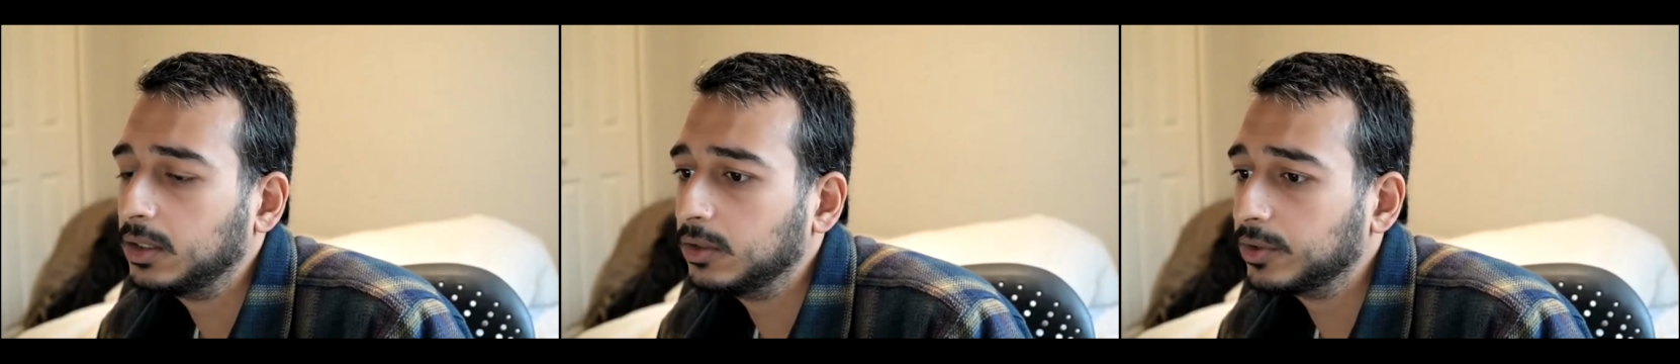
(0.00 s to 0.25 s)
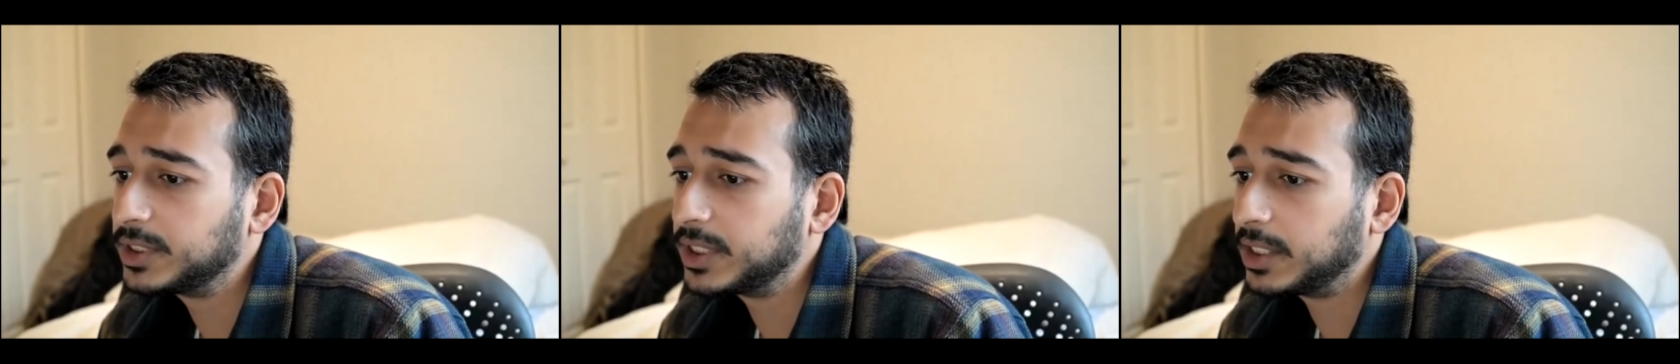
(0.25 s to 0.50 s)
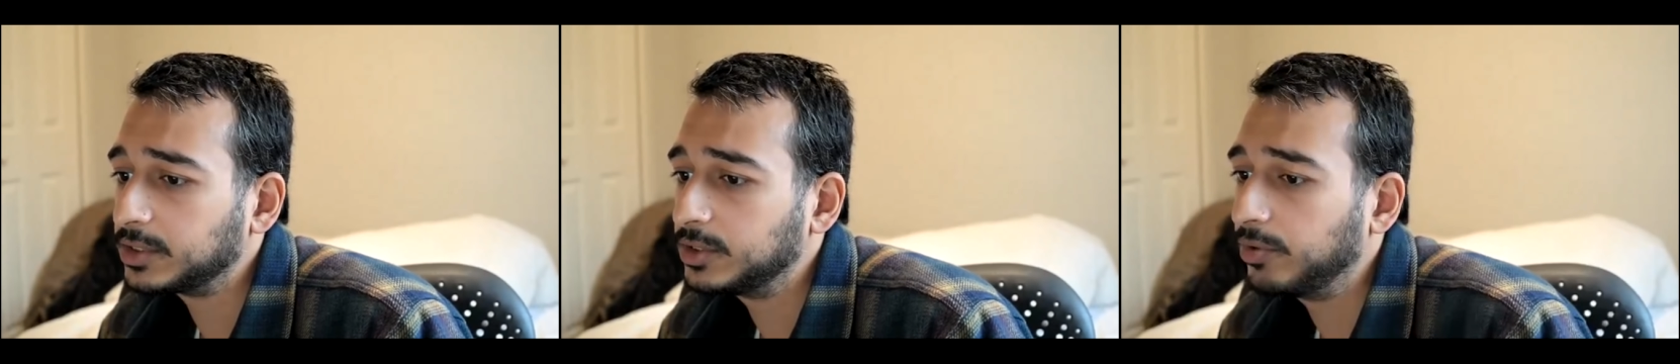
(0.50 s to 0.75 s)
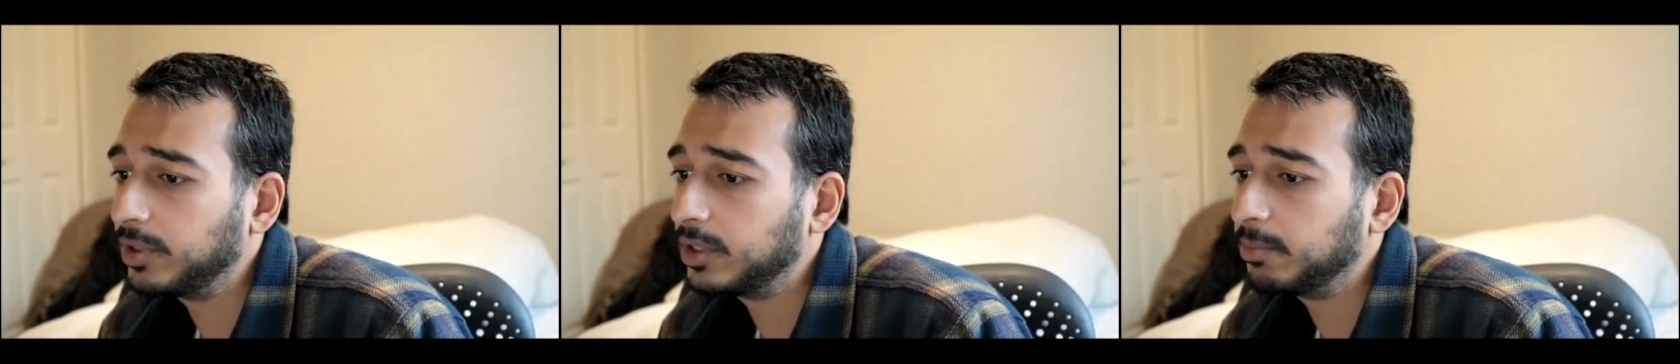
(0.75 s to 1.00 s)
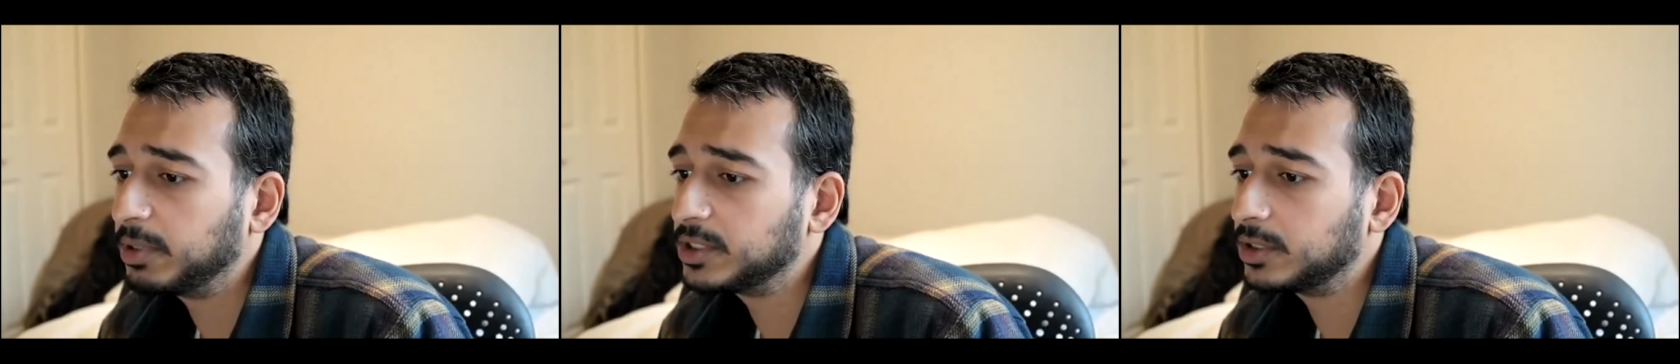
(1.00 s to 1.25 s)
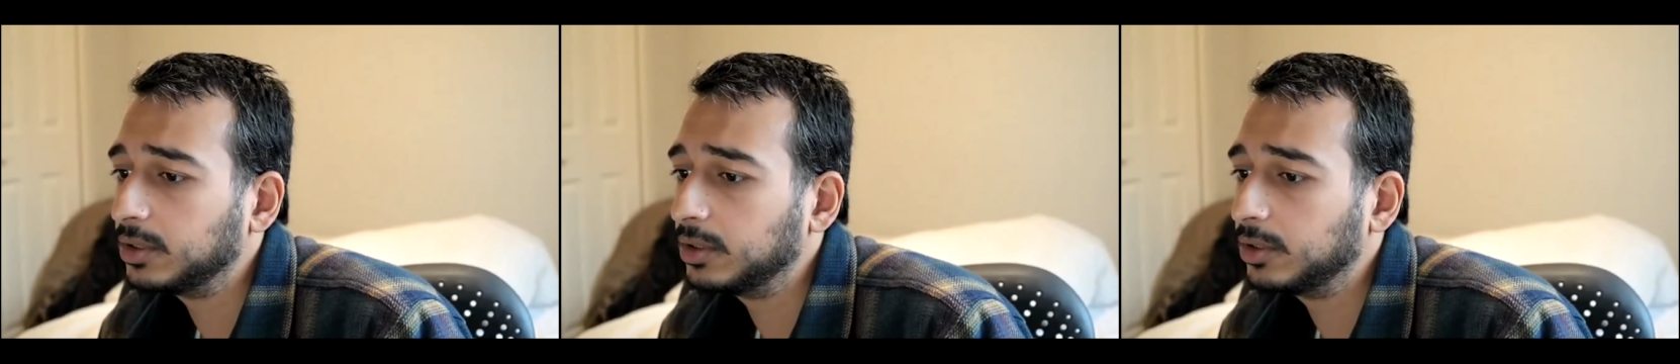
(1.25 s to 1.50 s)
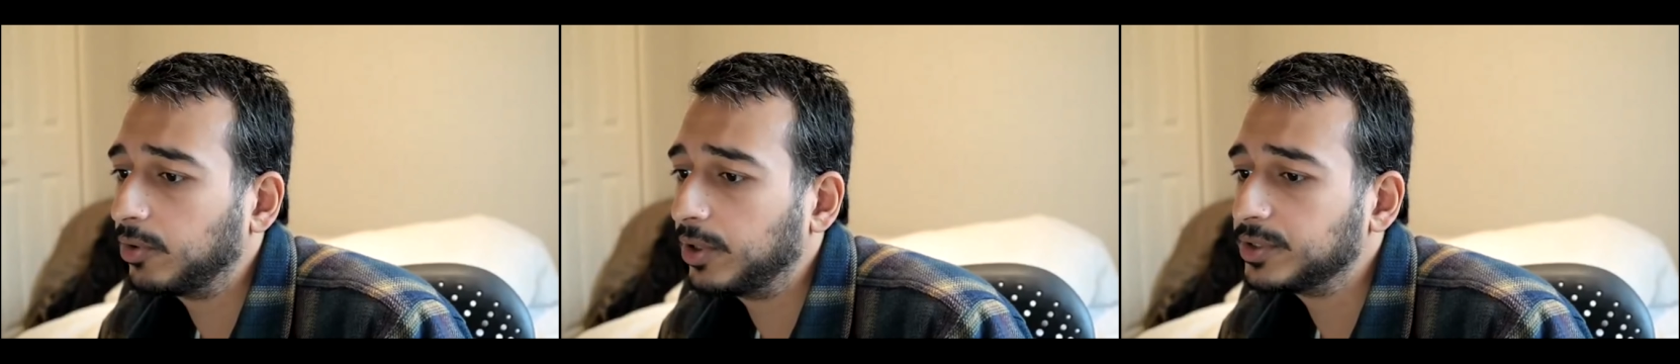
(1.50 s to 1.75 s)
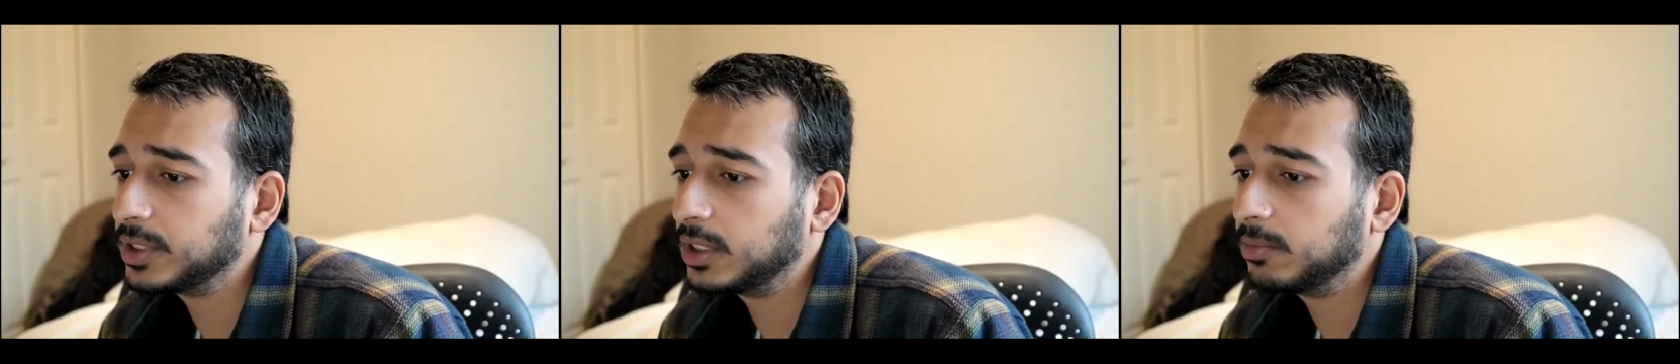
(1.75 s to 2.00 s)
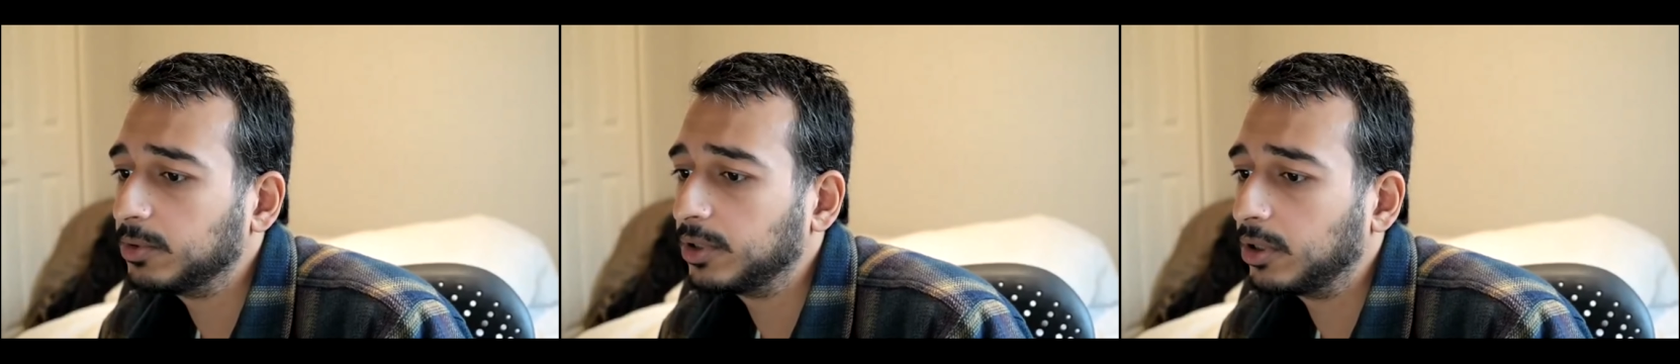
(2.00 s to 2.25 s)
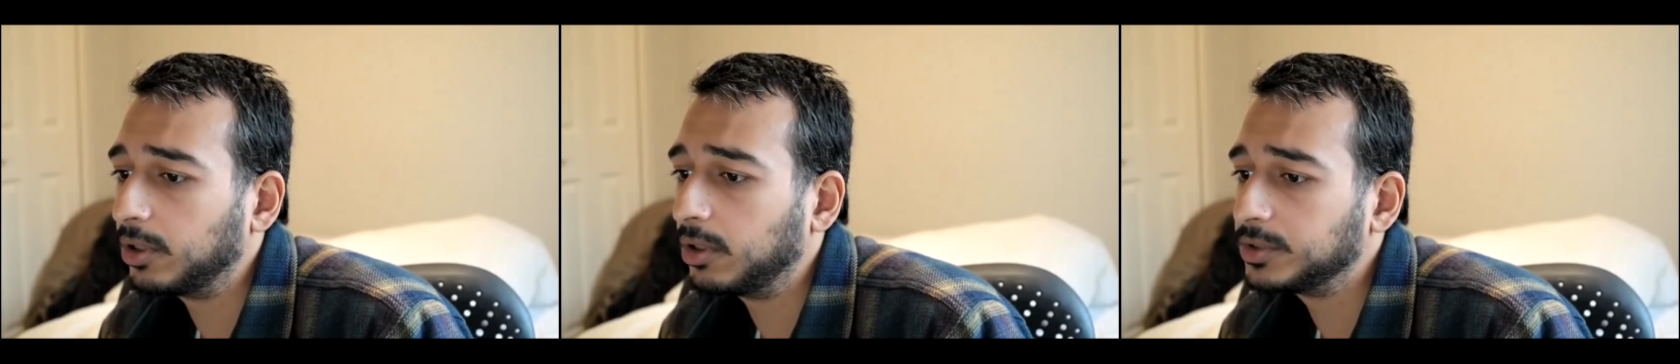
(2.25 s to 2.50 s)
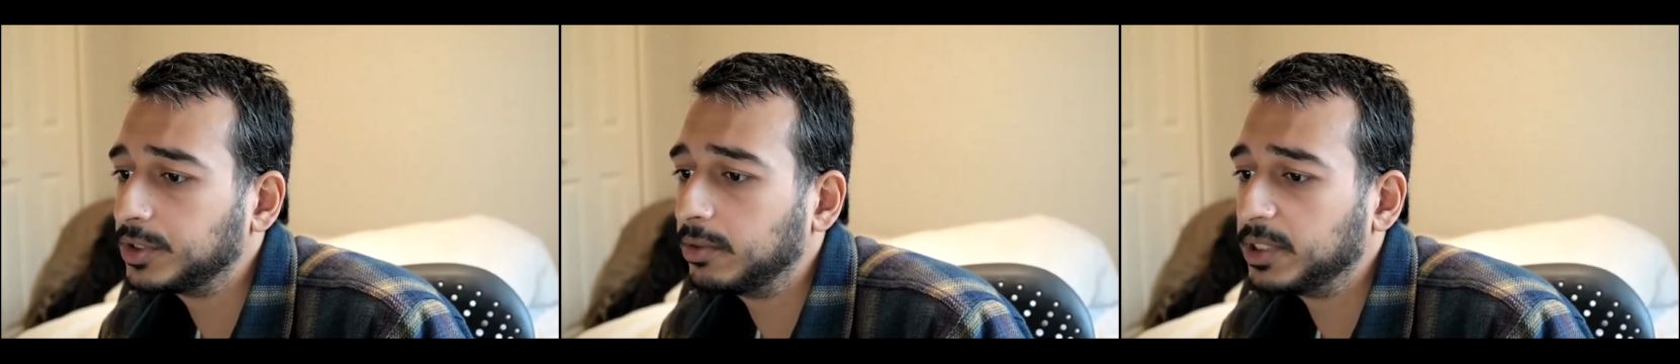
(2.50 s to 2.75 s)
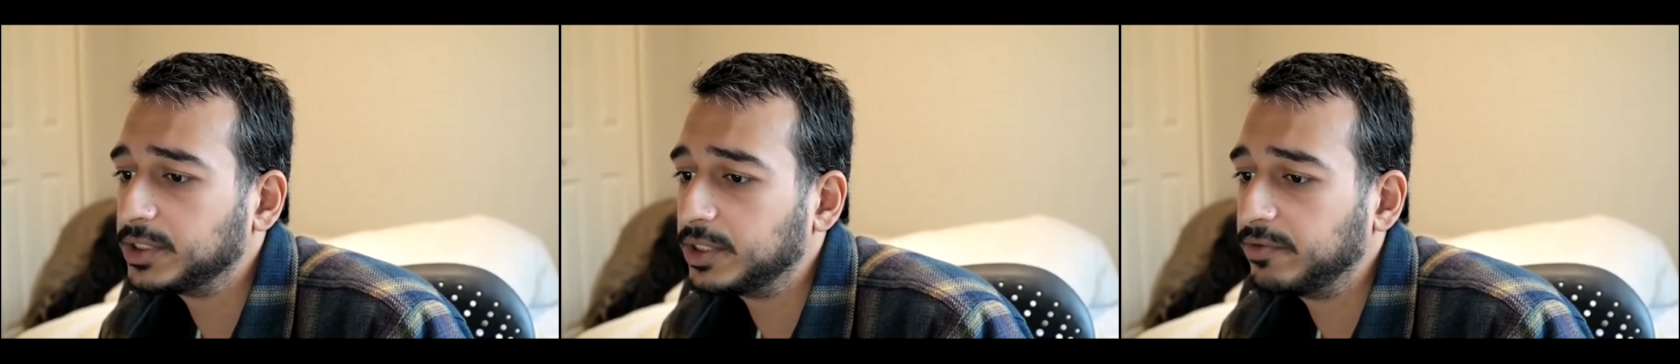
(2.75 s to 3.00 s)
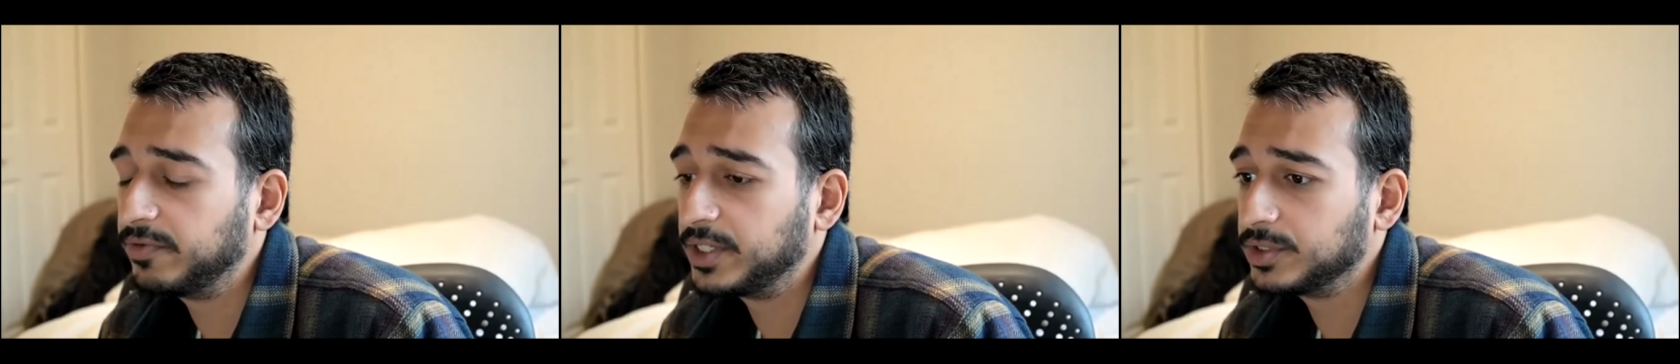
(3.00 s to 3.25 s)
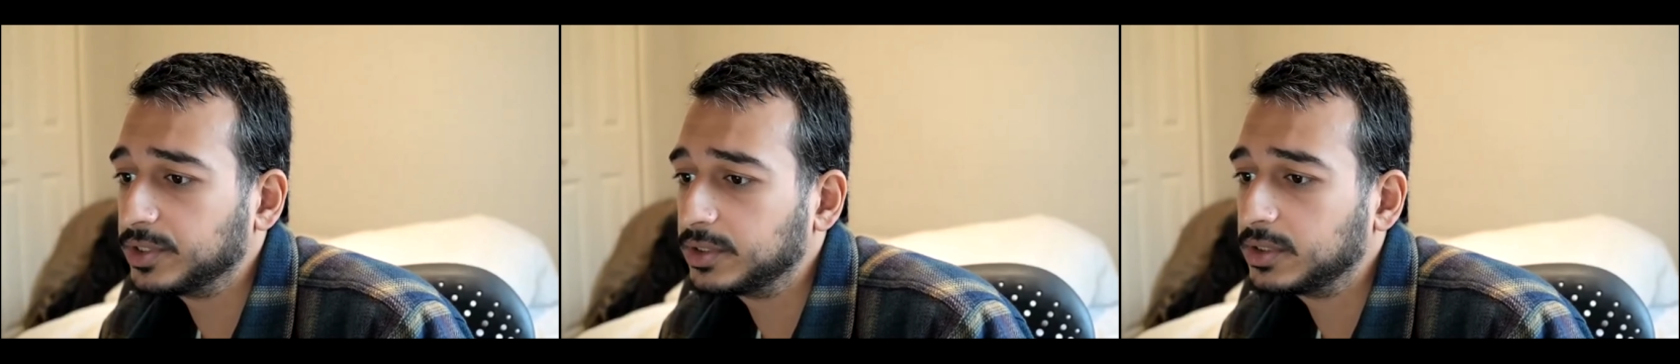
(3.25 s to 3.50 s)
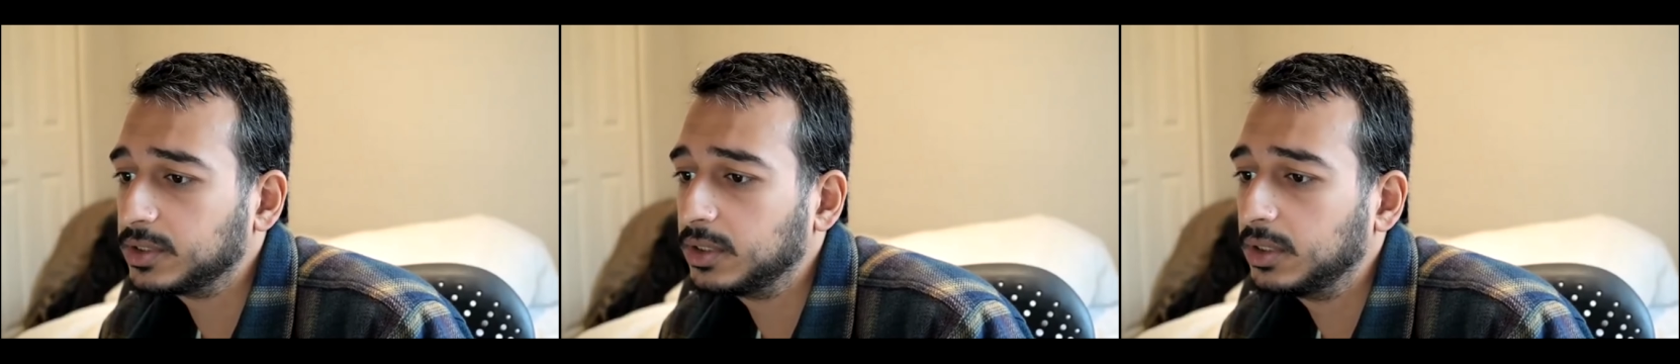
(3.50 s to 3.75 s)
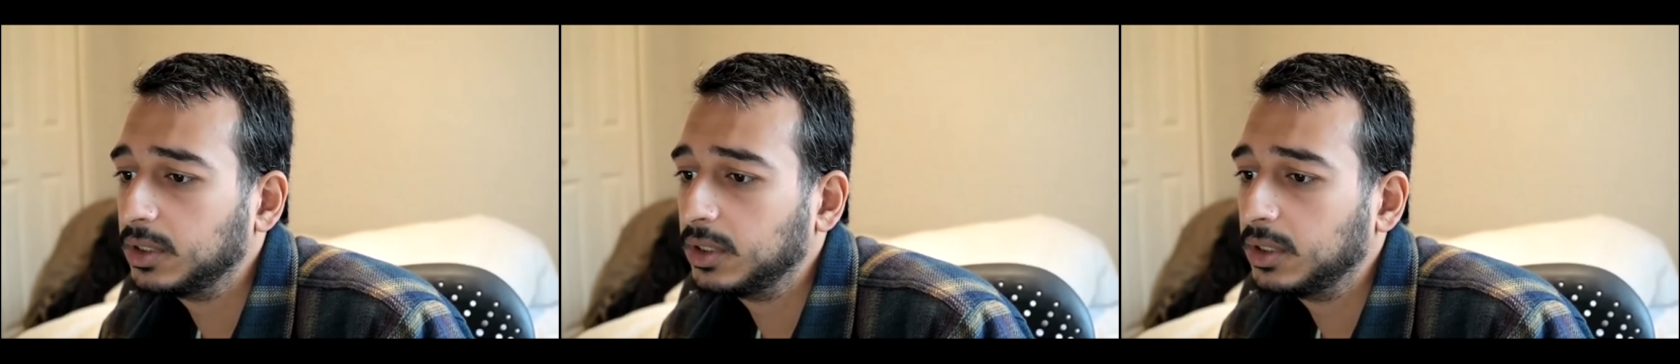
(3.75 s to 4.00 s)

Lucas asks, do you think the biggest creators in Gumroad are also the biggest evangelists?